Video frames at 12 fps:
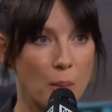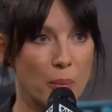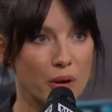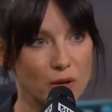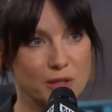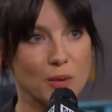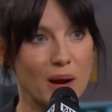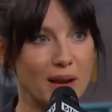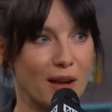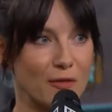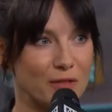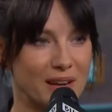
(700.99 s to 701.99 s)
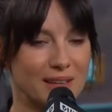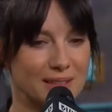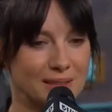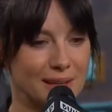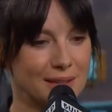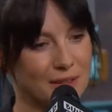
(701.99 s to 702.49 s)
But also, I love that
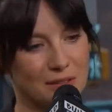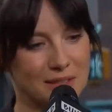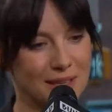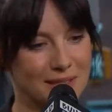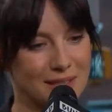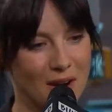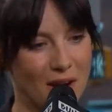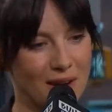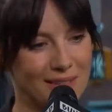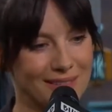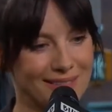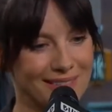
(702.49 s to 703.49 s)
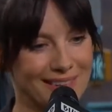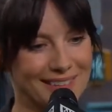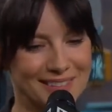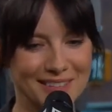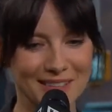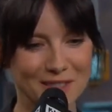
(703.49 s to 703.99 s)
it, it, it it's not
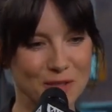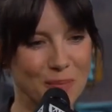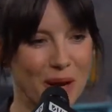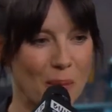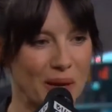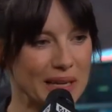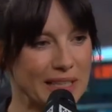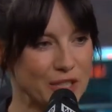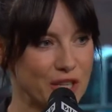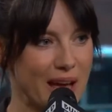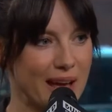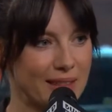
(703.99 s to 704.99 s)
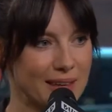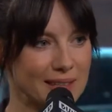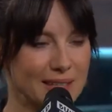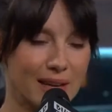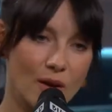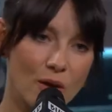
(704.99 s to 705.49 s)
it's it doesn't become a cliche that
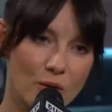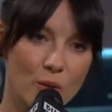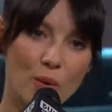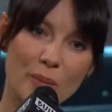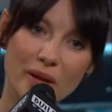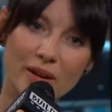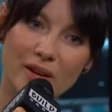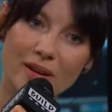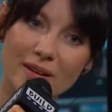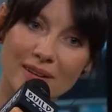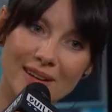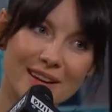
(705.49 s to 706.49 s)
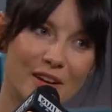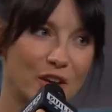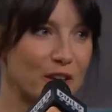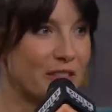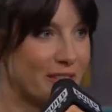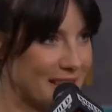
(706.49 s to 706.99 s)
it's like oh the women are
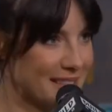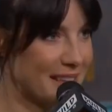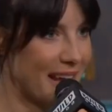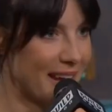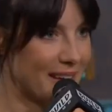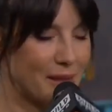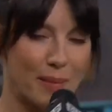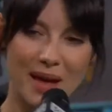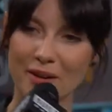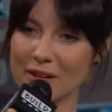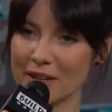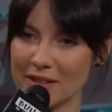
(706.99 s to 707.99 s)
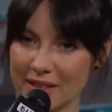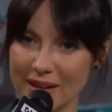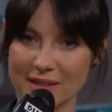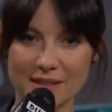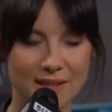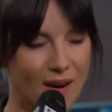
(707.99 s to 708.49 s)
good at this thing and the men are good at
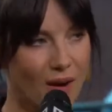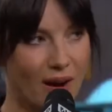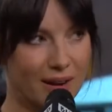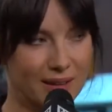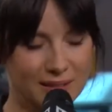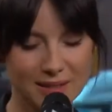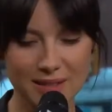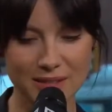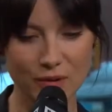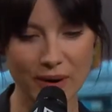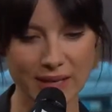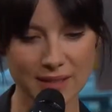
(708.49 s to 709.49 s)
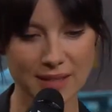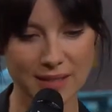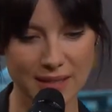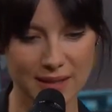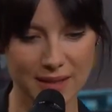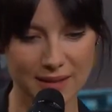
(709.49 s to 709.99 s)
this no I, it's it's great to
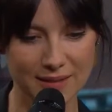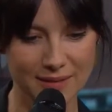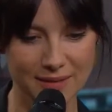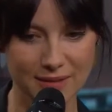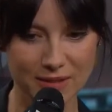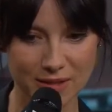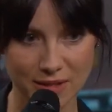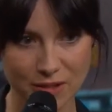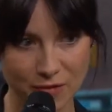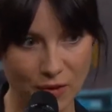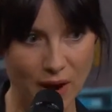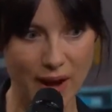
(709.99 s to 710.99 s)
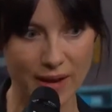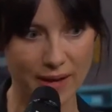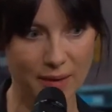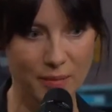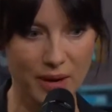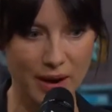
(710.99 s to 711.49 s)
see that there's such
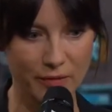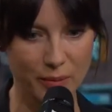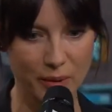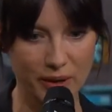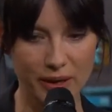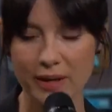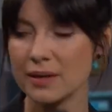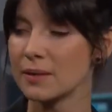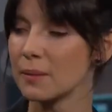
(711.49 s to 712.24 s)
variety among everybody and i